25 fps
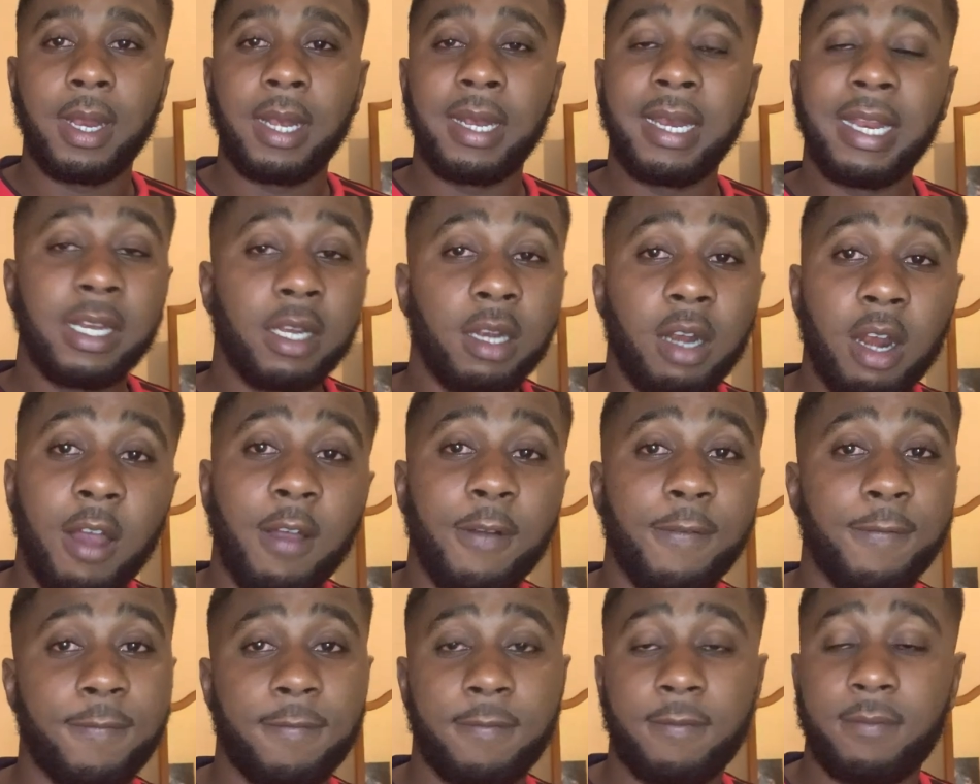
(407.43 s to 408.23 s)

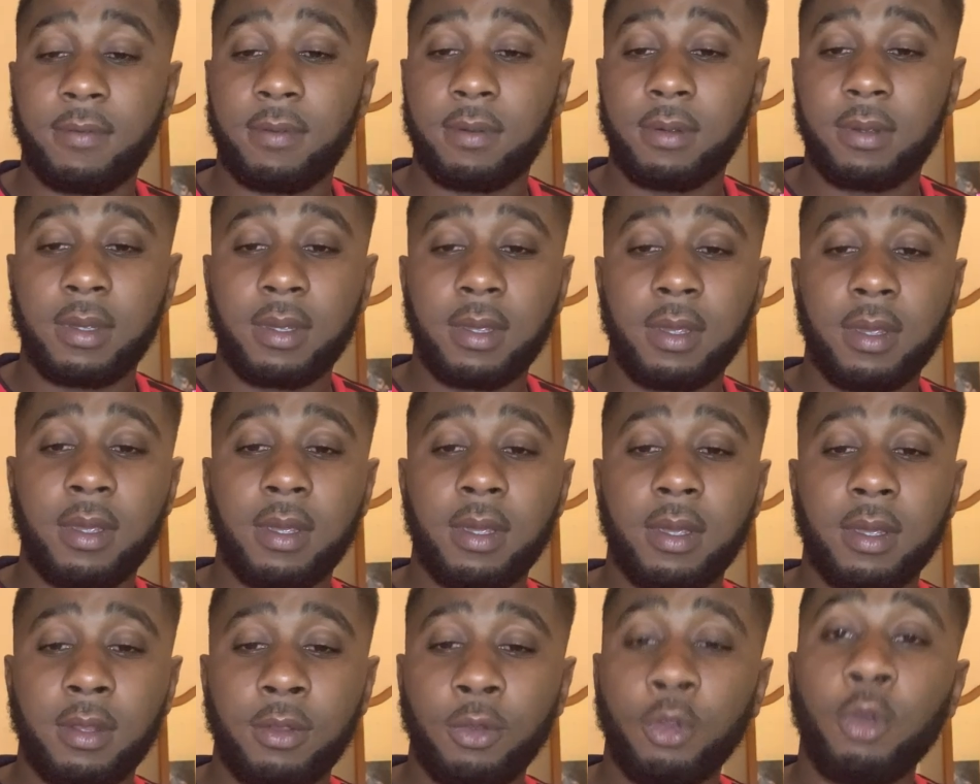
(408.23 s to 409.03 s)
Lindelof,
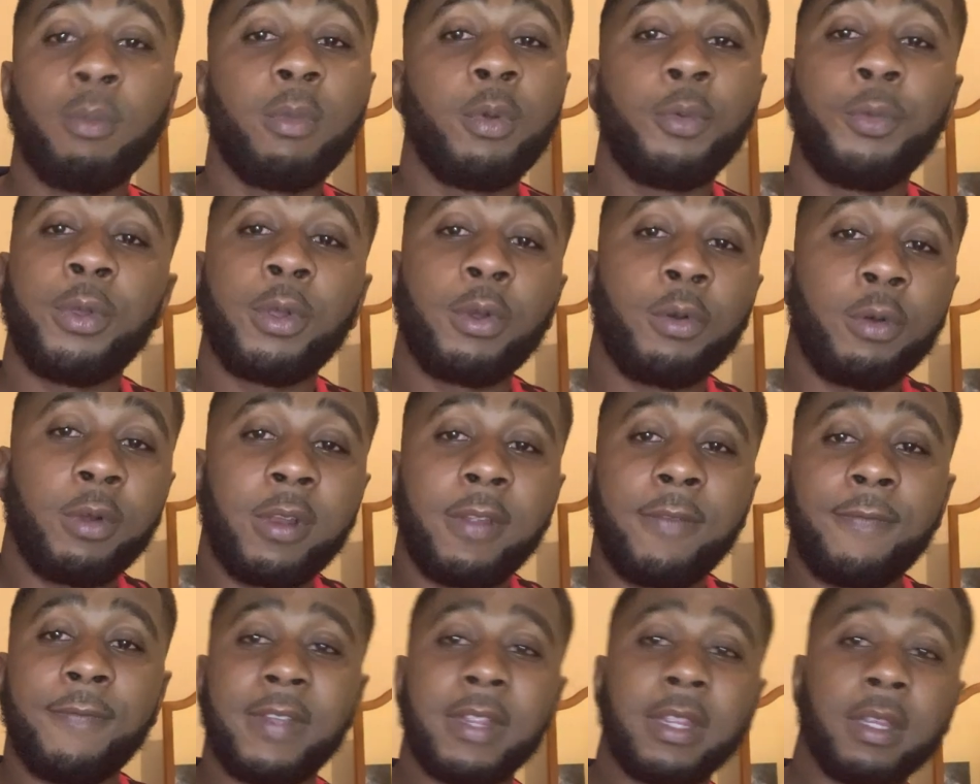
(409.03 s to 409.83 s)
normally we call
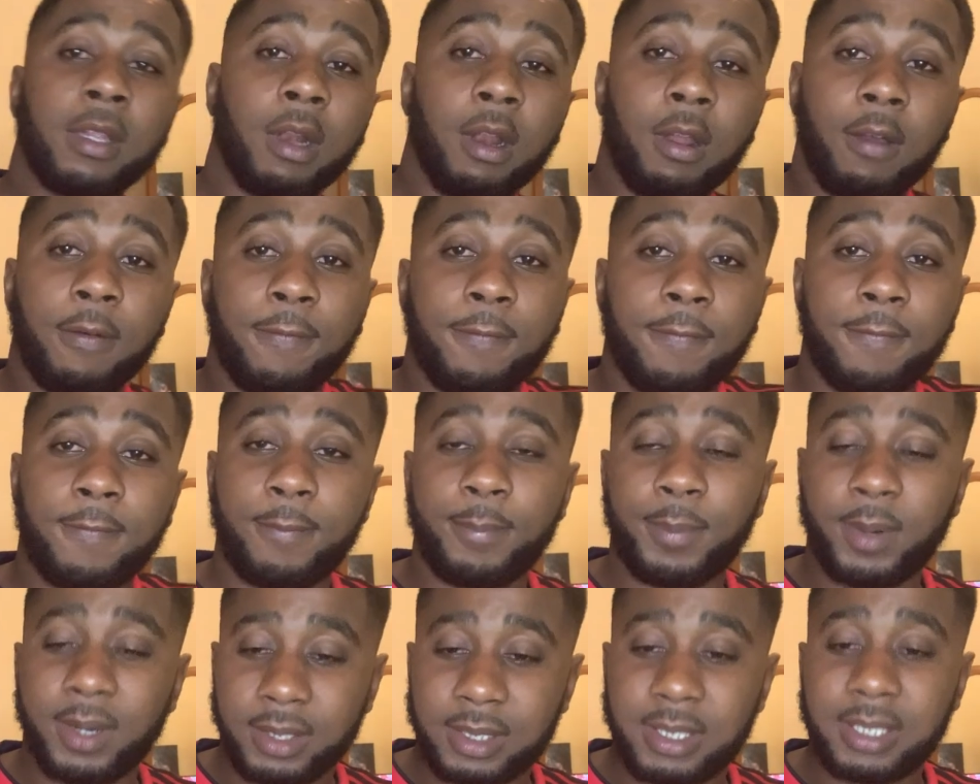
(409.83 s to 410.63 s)
him Vindelof,
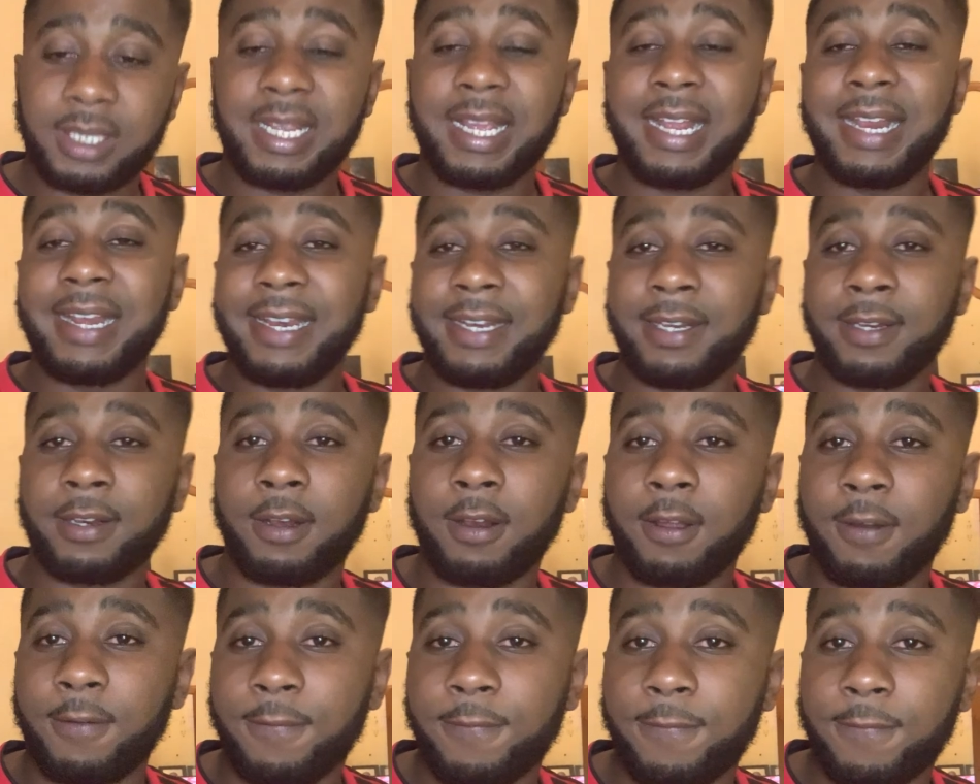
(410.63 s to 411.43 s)
but today
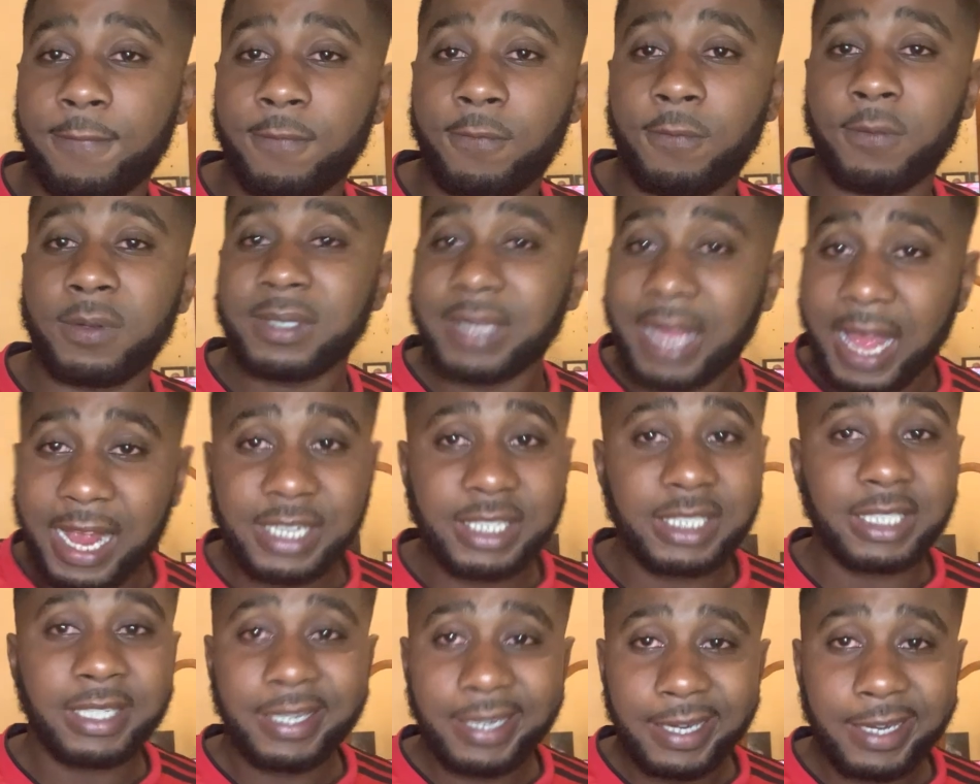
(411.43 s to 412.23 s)
Lindelof was
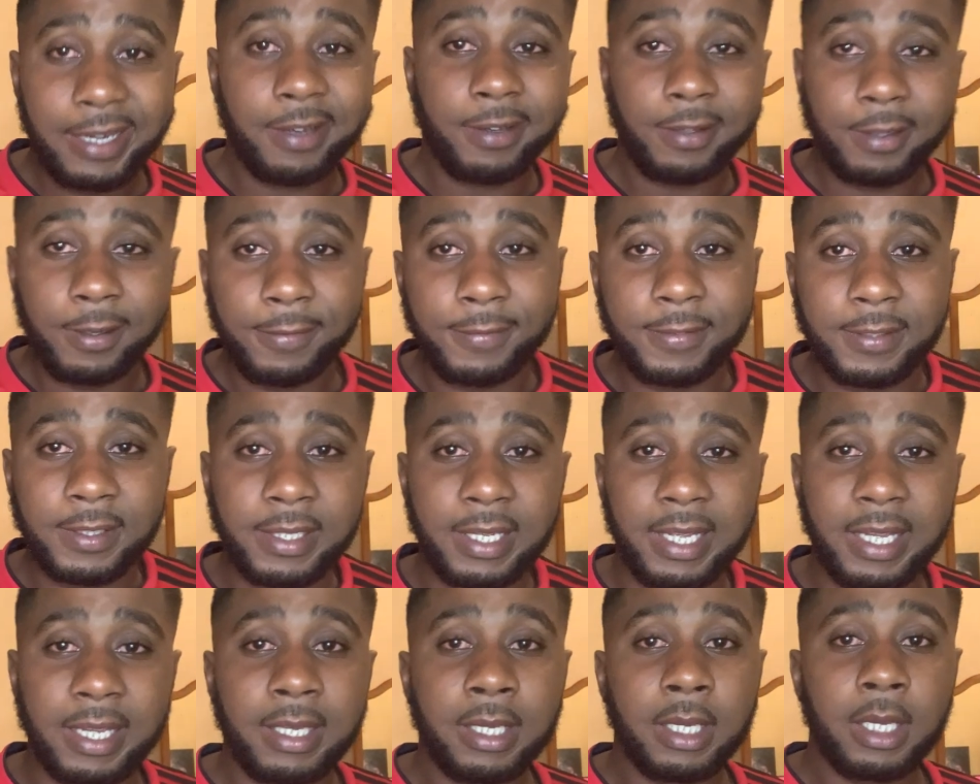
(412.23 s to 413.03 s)
actually Lindelof
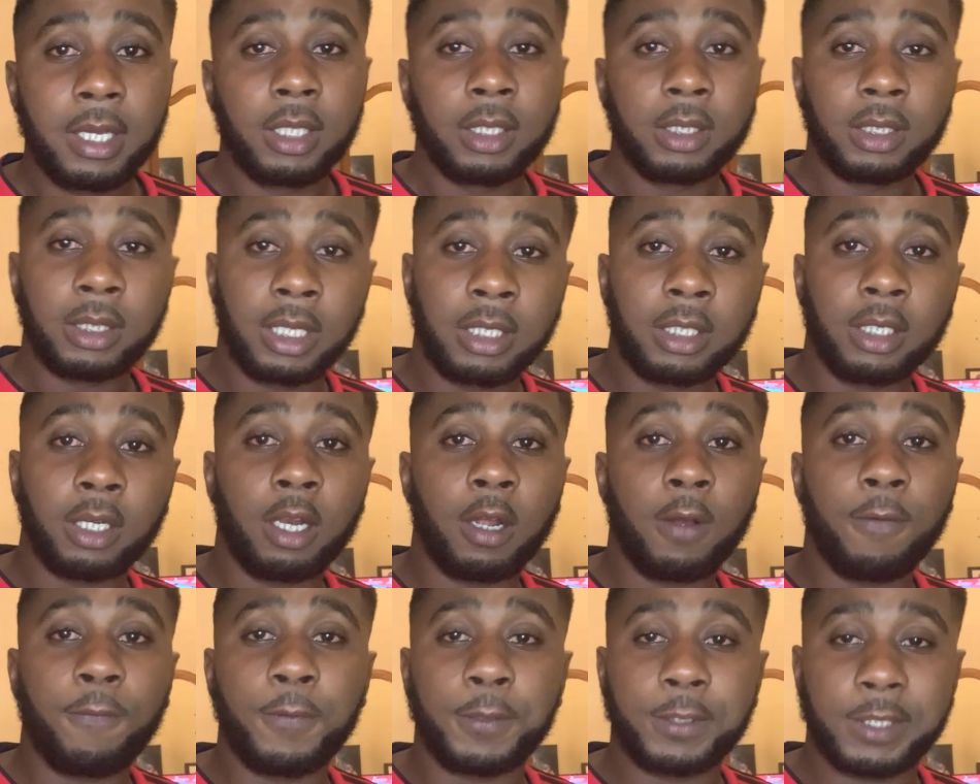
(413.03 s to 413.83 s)
today.
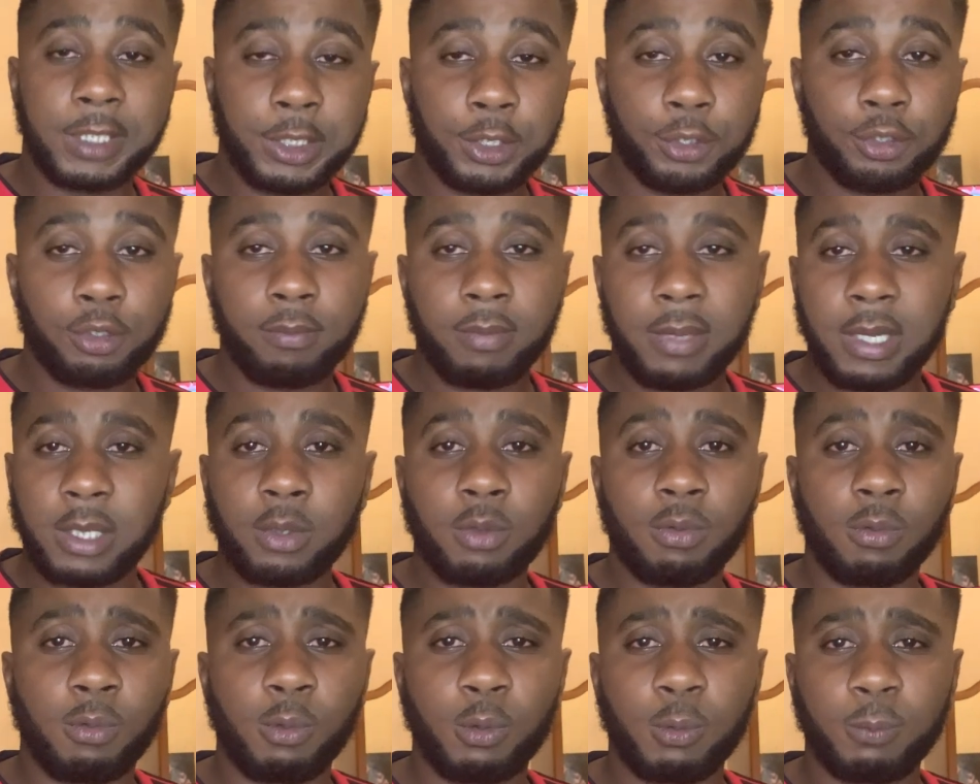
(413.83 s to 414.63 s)
Lindelof was
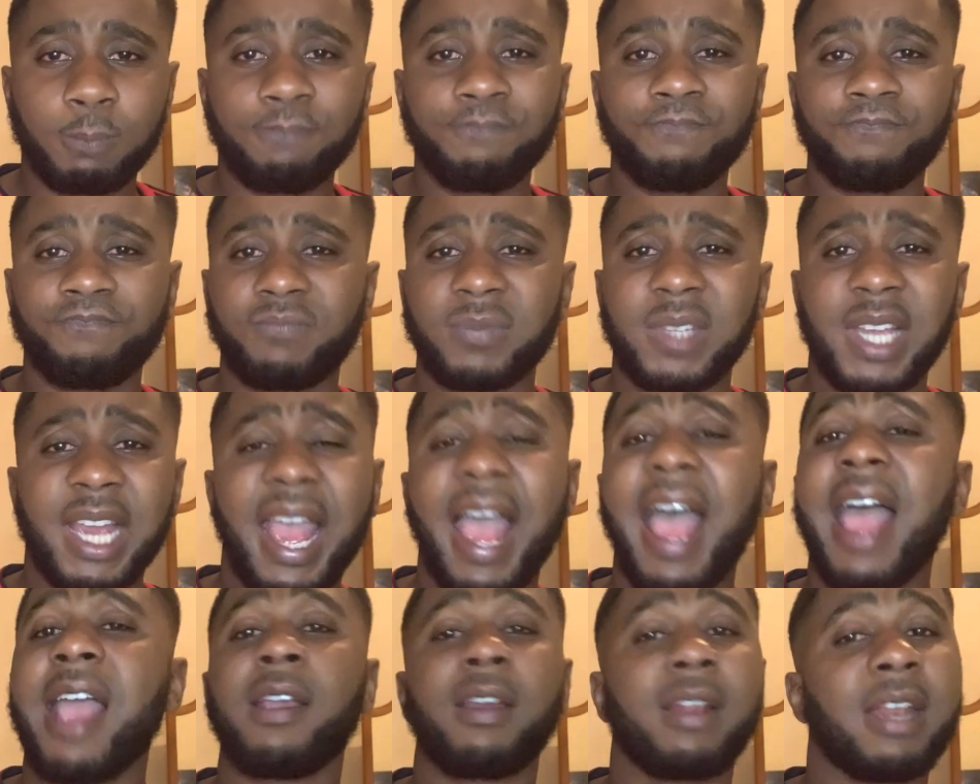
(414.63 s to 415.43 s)
instrumental.
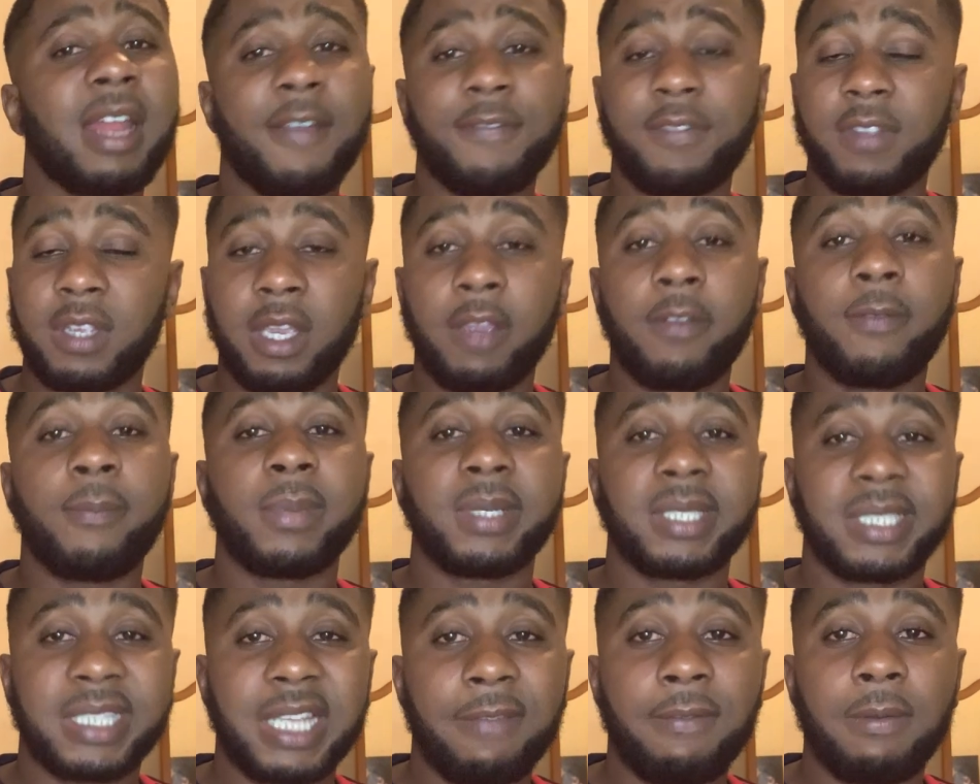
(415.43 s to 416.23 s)
I'm going to have to give him
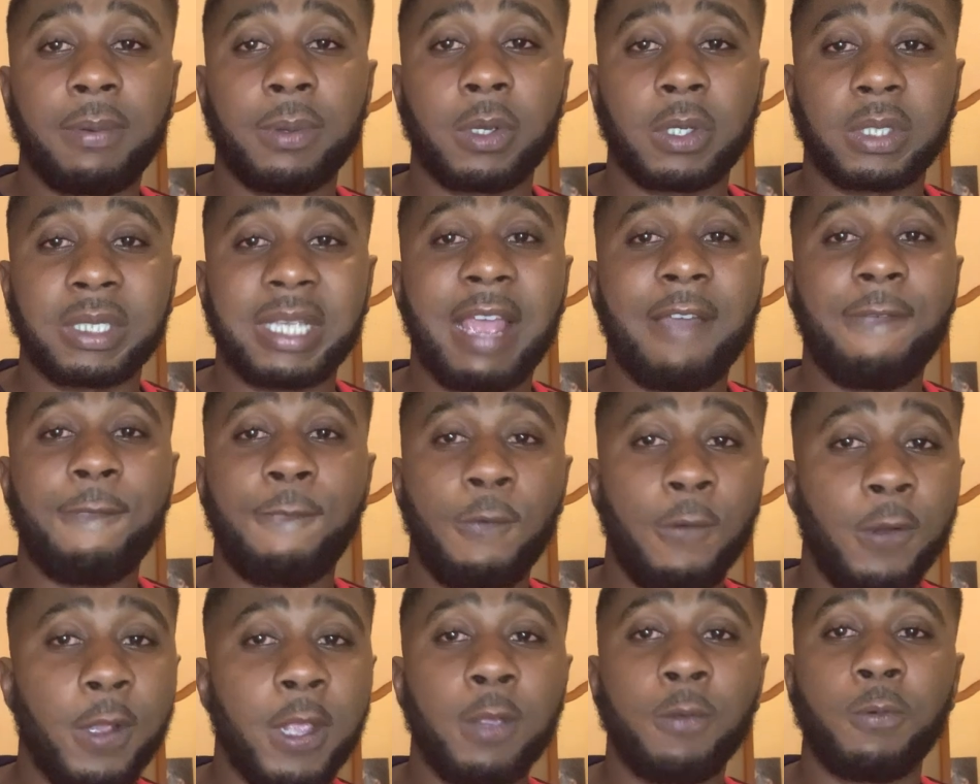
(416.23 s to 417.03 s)
a 7 because I
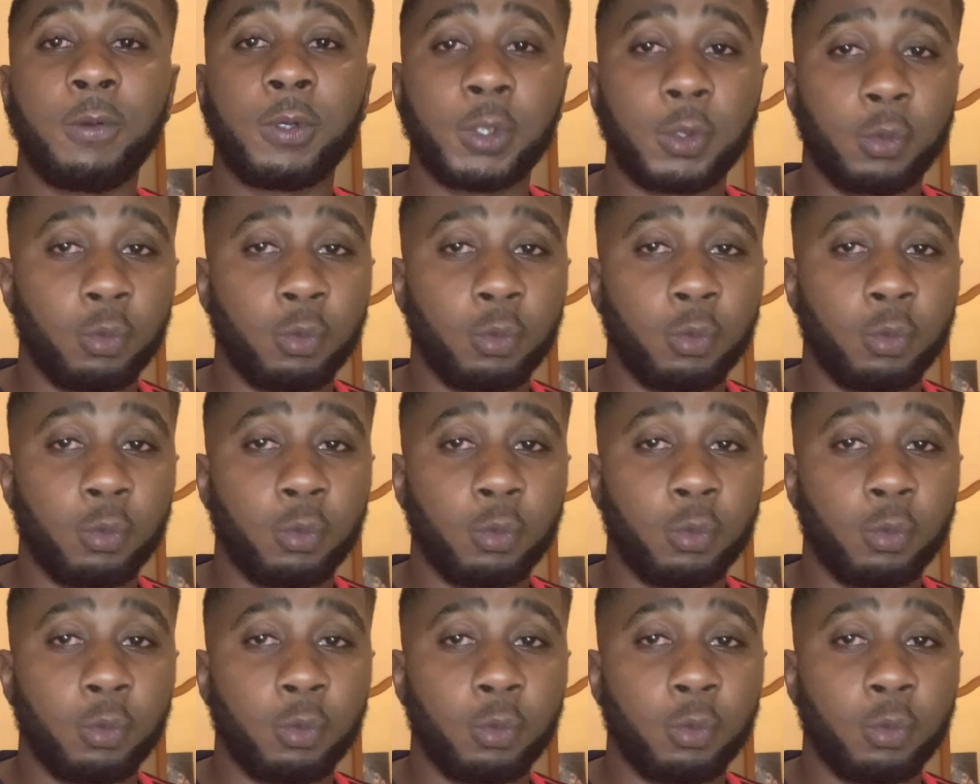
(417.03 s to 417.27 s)
thought he